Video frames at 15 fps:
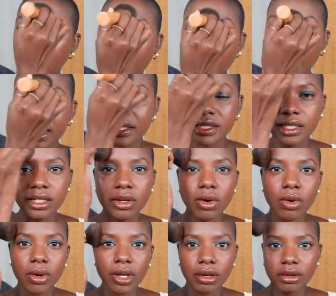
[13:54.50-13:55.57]
I see
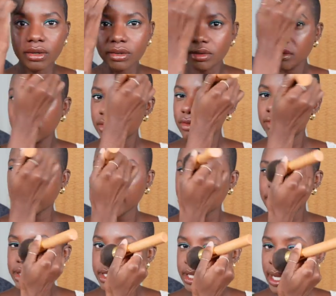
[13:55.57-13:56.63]
oil
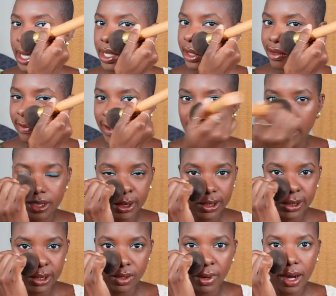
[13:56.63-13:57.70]
first and the
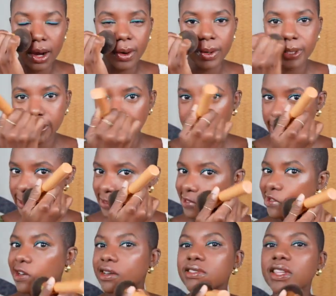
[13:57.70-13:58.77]
fastest, so I always kind of just
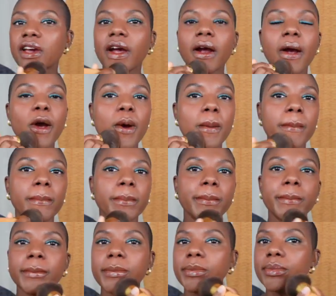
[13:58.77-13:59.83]
start there.
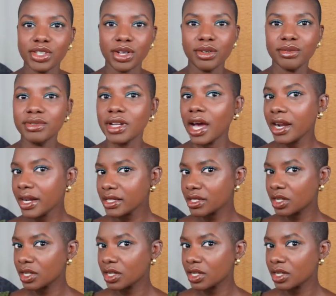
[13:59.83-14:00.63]
So not as